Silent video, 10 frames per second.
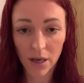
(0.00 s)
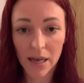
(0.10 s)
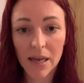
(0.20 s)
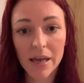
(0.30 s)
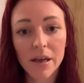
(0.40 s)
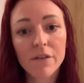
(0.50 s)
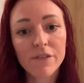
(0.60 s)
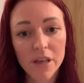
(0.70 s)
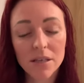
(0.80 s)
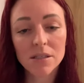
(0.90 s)
if
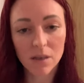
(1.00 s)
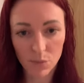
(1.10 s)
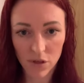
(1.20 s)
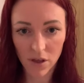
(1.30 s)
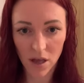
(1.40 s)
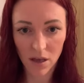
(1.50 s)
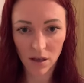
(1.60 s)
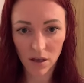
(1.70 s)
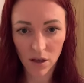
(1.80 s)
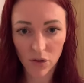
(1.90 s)
there's something
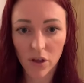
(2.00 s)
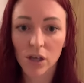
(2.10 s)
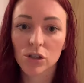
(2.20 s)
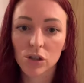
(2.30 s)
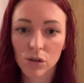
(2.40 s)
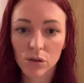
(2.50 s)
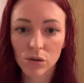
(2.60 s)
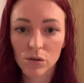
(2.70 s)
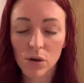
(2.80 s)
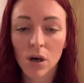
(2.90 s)
that you